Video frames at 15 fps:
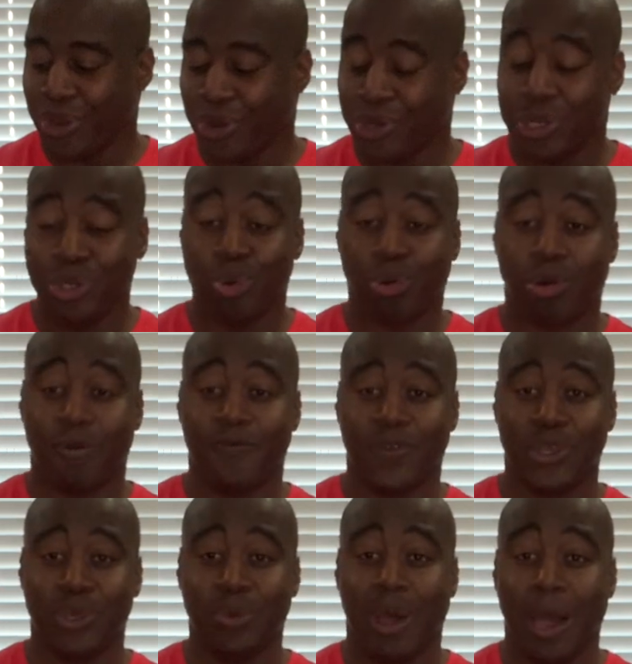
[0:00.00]
are going to do a
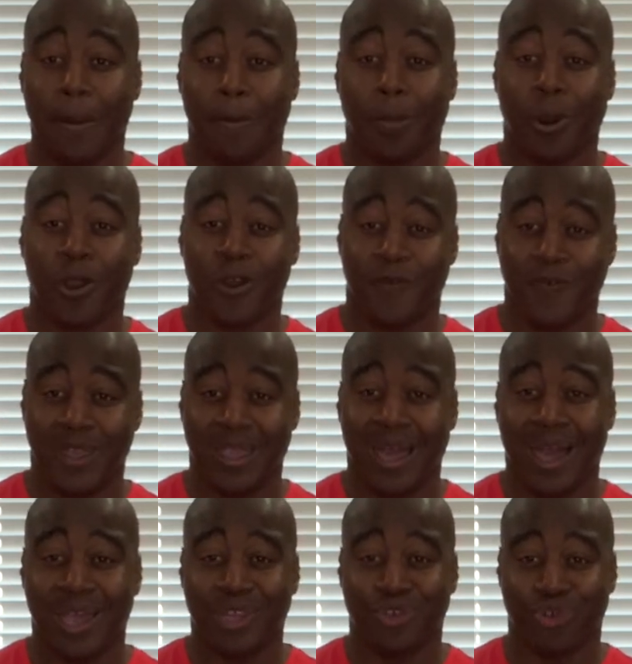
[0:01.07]
review on perfect
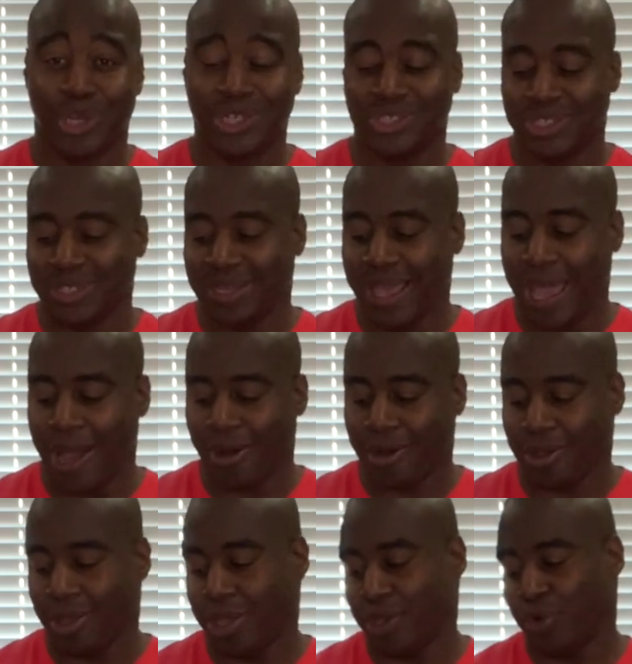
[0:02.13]
hydration
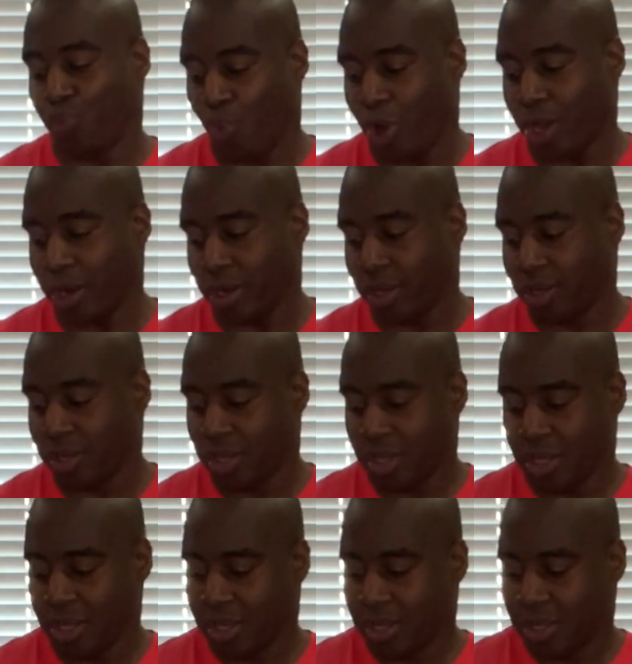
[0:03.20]
alkaline water.
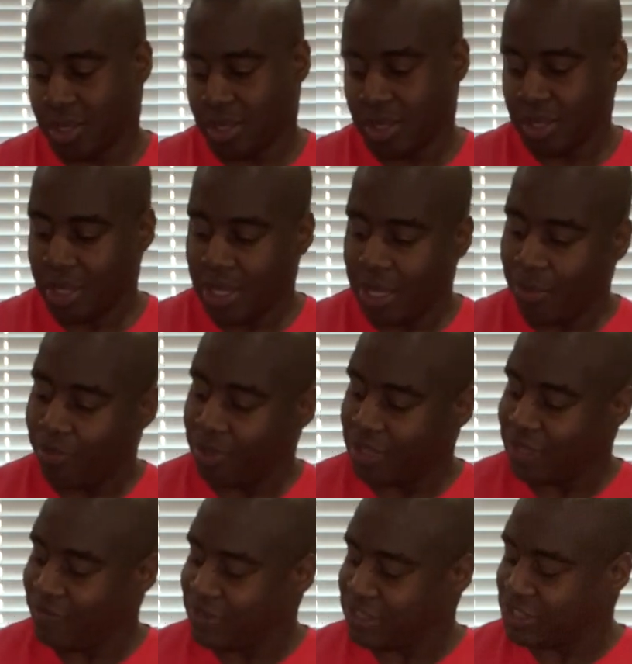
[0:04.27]

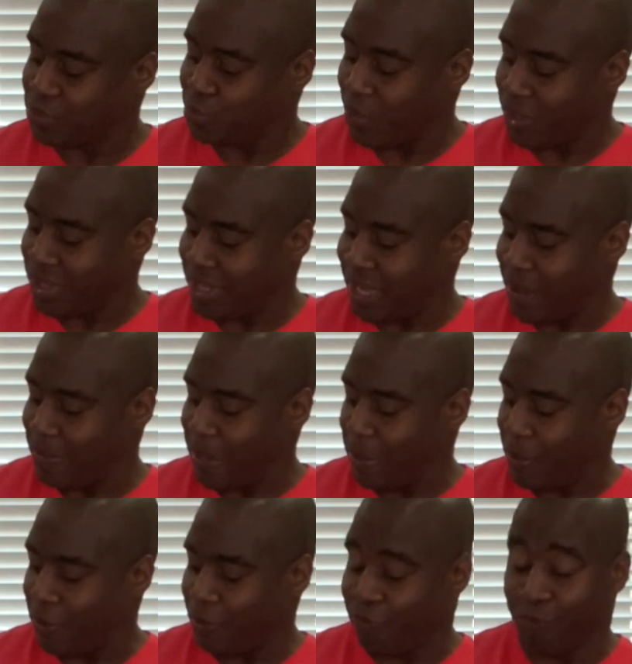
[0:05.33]
Believe this is one that
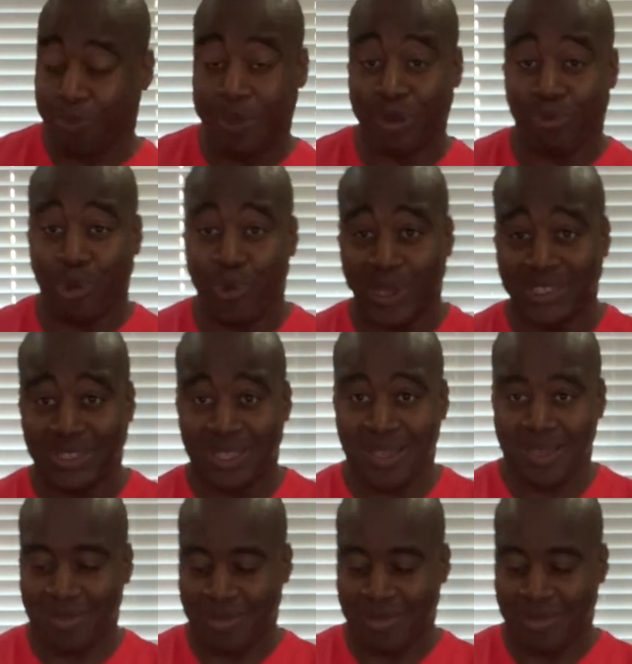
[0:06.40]
people have been requesting,